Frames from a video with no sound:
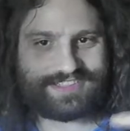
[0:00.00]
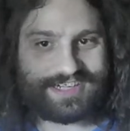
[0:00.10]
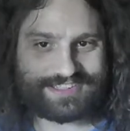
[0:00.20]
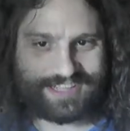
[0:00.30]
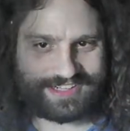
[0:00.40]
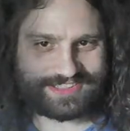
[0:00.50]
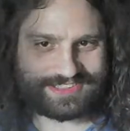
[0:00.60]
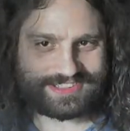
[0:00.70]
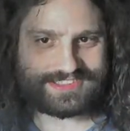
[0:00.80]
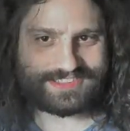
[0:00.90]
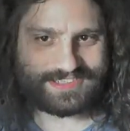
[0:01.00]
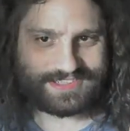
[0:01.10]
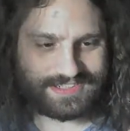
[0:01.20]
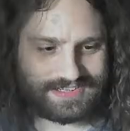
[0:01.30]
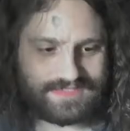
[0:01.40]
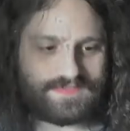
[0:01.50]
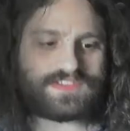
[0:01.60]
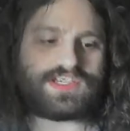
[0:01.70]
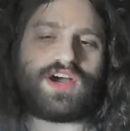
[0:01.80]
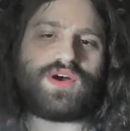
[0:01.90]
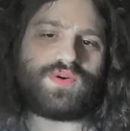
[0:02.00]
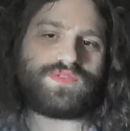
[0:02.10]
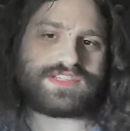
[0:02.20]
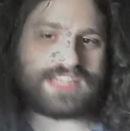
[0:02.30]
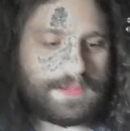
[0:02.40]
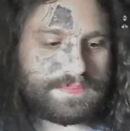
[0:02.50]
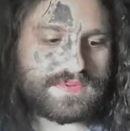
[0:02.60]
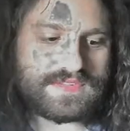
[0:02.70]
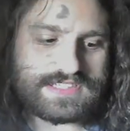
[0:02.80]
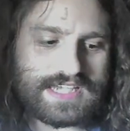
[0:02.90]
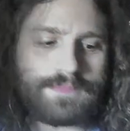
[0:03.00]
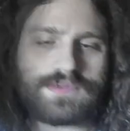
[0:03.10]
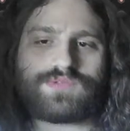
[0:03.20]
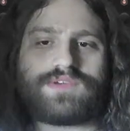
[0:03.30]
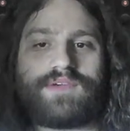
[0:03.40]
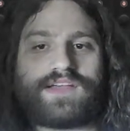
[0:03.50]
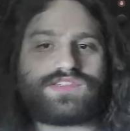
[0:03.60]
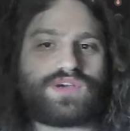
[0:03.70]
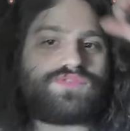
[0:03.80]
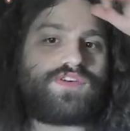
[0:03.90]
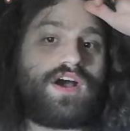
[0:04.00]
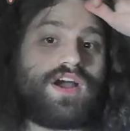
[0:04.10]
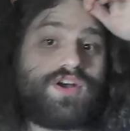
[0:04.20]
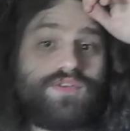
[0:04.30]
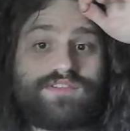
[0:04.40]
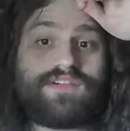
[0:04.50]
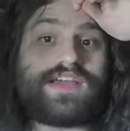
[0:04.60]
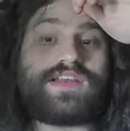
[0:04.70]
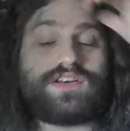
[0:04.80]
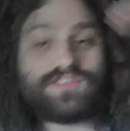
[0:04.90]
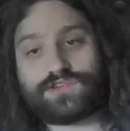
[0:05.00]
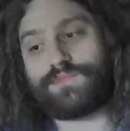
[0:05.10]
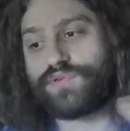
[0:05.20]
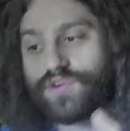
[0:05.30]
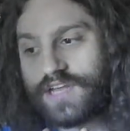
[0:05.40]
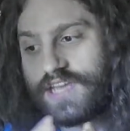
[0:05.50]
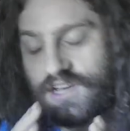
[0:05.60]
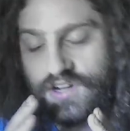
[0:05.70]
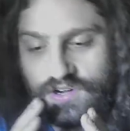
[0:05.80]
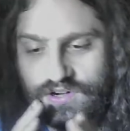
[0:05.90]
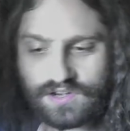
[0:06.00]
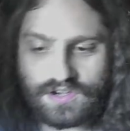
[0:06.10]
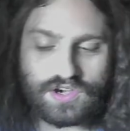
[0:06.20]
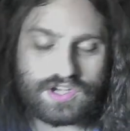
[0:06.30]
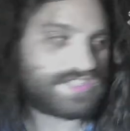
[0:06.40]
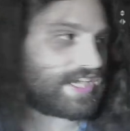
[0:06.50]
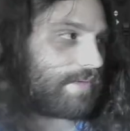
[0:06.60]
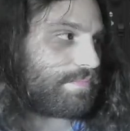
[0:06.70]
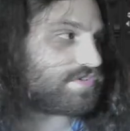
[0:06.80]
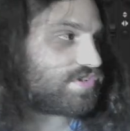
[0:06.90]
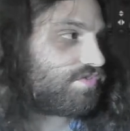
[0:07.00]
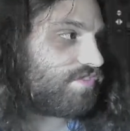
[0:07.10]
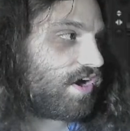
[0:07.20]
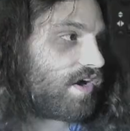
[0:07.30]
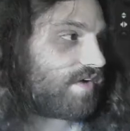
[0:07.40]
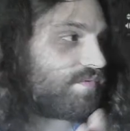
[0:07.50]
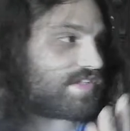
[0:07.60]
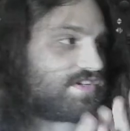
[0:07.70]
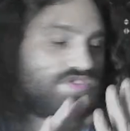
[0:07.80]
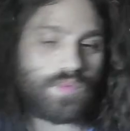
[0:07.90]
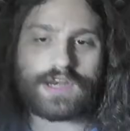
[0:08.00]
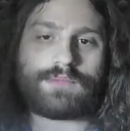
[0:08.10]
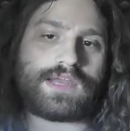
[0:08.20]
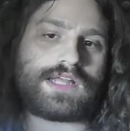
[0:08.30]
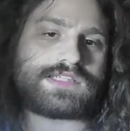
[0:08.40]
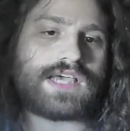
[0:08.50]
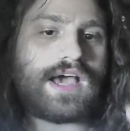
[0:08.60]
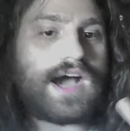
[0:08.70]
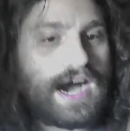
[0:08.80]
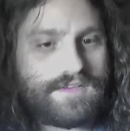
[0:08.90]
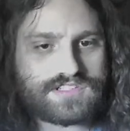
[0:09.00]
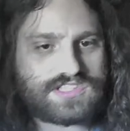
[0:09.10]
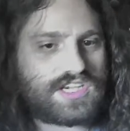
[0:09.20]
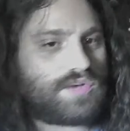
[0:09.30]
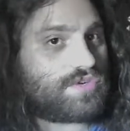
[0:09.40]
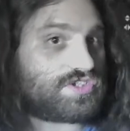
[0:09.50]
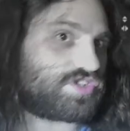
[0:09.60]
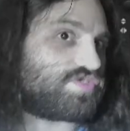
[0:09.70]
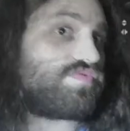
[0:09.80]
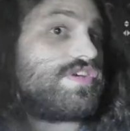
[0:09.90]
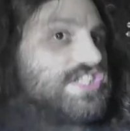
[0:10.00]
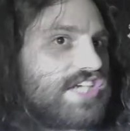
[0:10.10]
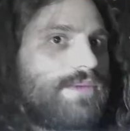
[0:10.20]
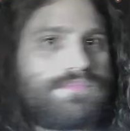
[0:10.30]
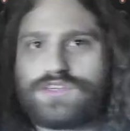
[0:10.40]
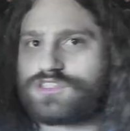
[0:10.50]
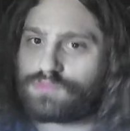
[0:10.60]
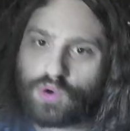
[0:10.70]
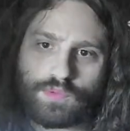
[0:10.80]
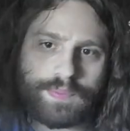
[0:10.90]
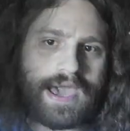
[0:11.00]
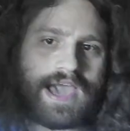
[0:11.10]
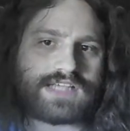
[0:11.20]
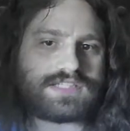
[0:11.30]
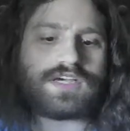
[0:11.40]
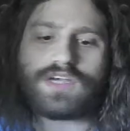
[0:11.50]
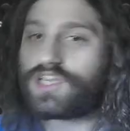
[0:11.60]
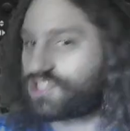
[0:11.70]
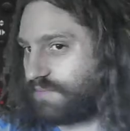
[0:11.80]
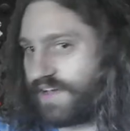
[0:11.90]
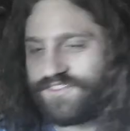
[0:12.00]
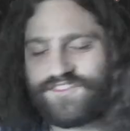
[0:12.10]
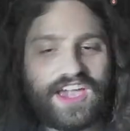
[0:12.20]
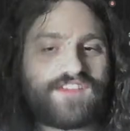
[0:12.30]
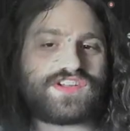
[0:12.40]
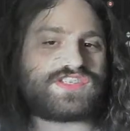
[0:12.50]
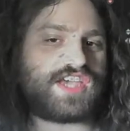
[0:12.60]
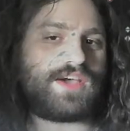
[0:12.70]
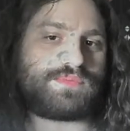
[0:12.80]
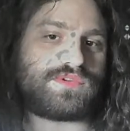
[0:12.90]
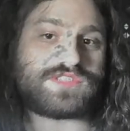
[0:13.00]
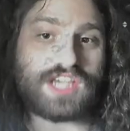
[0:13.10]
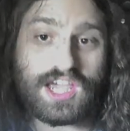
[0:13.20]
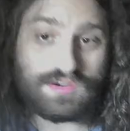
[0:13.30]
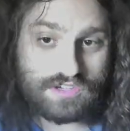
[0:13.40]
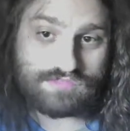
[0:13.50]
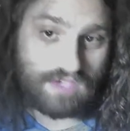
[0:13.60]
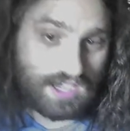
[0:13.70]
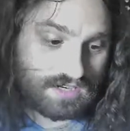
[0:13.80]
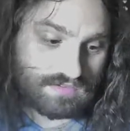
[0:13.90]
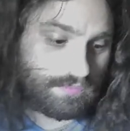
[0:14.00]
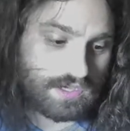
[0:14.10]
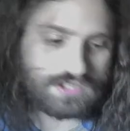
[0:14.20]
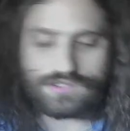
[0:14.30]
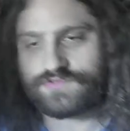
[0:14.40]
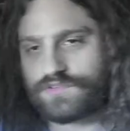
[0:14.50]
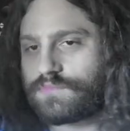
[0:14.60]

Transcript: That's nice. So samples we made so far. We've made some pretty good samples so far within 20 minutes. Obviously, we're just resampling some old packs, some of my favorite samples, and we've made a mixture of them.